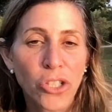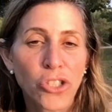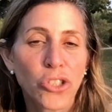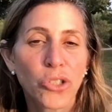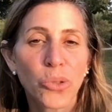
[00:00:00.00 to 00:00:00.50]

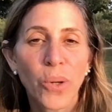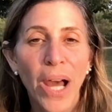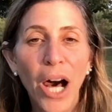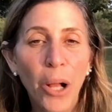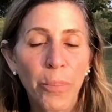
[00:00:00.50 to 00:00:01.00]
to
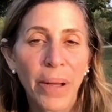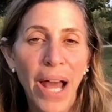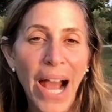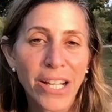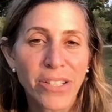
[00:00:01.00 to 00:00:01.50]
help
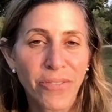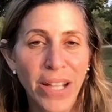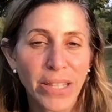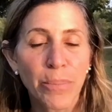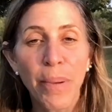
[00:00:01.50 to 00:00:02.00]

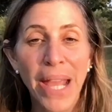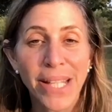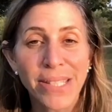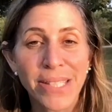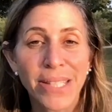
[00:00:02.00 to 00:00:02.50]
activate the
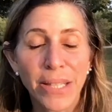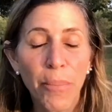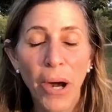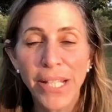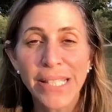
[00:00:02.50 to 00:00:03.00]

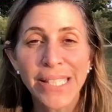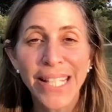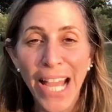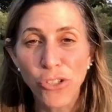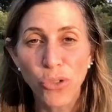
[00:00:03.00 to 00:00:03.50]
body's
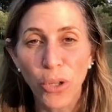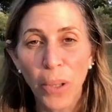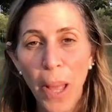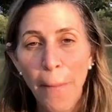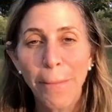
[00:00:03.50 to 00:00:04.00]

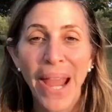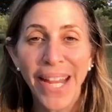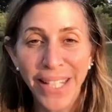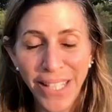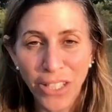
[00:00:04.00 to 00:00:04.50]
natural
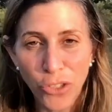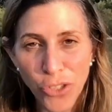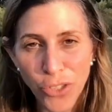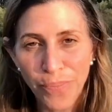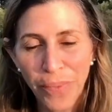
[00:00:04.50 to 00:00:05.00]

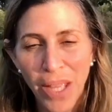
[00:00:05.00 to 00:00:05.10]
painkillers.